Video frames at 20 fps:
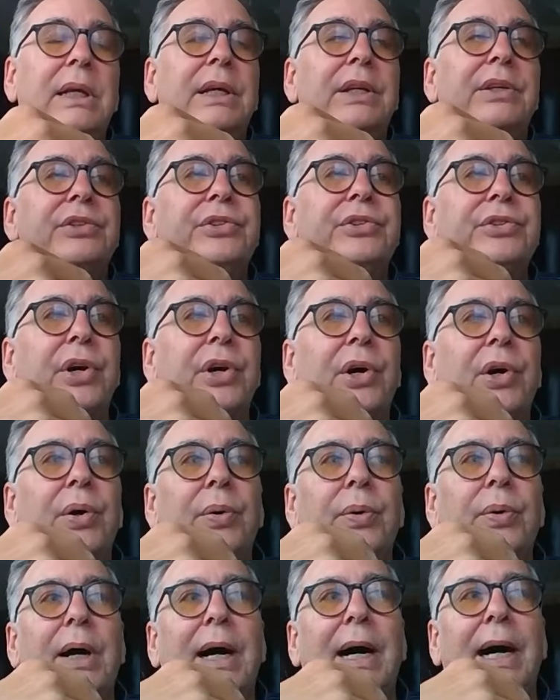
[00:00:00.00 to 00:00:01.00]

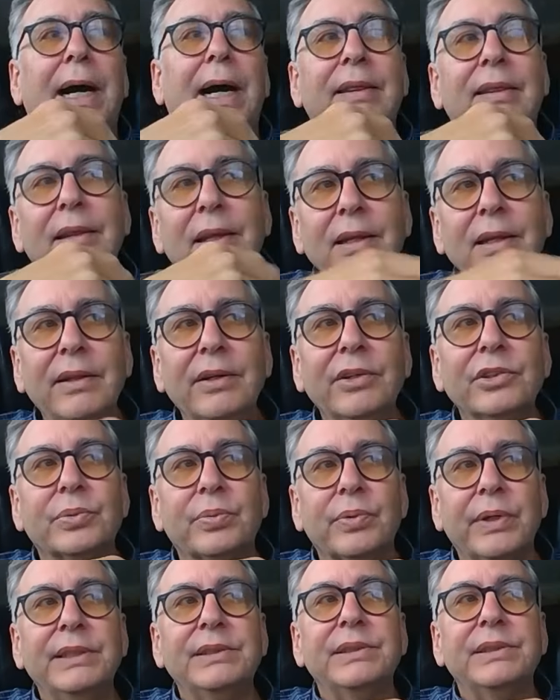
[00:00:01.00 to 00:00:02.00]
So I think there's
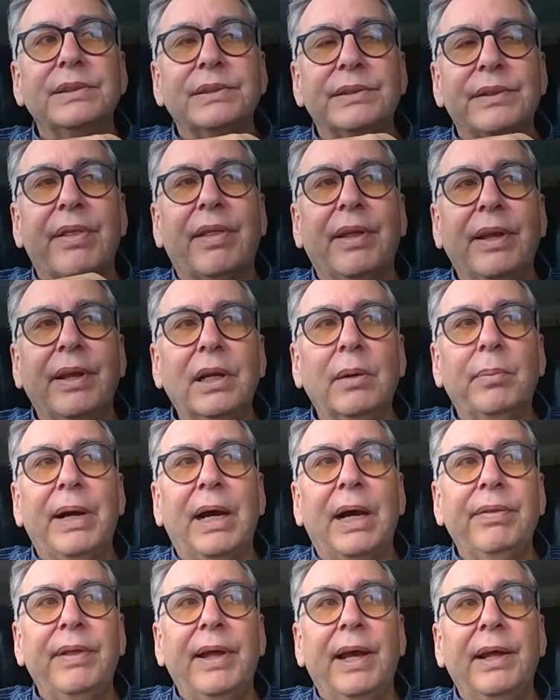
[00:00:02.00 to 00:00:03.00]
reasons to think
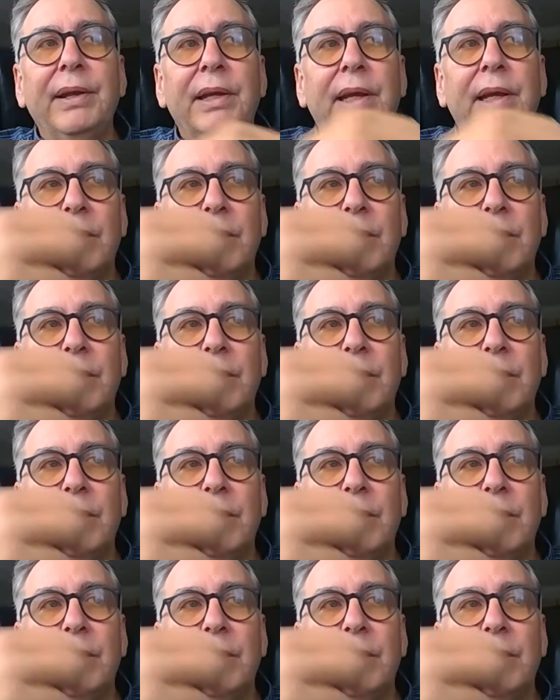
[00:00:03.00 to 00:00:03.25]
about that.